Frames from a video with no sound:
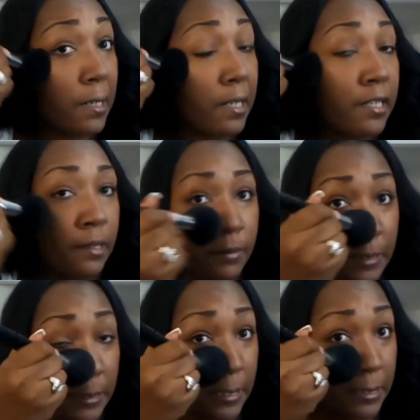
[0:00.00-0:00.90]
And I'm
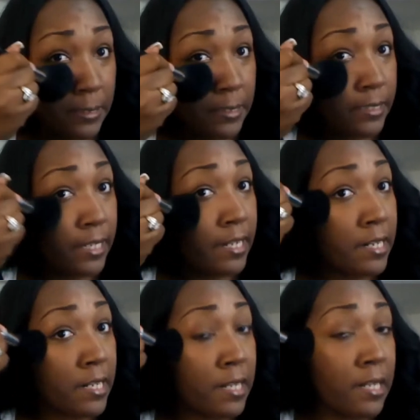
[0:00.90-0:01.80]
just going to
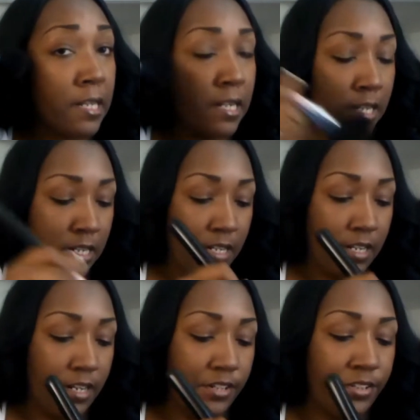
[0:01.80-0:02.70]
set
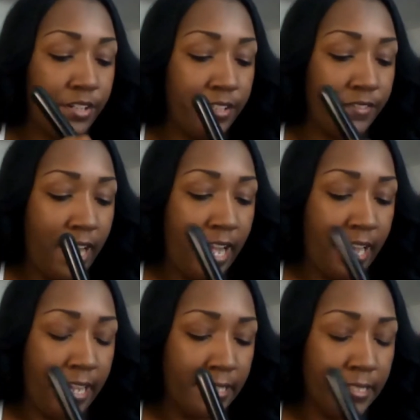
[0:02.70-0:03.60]
underneath the
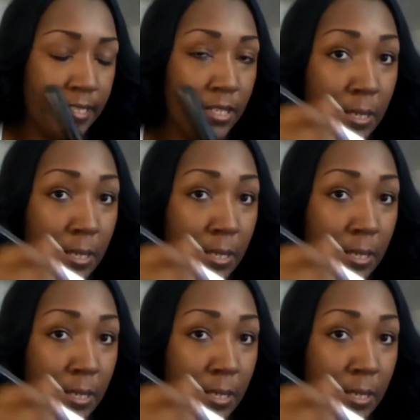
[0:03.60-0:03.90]
eyes.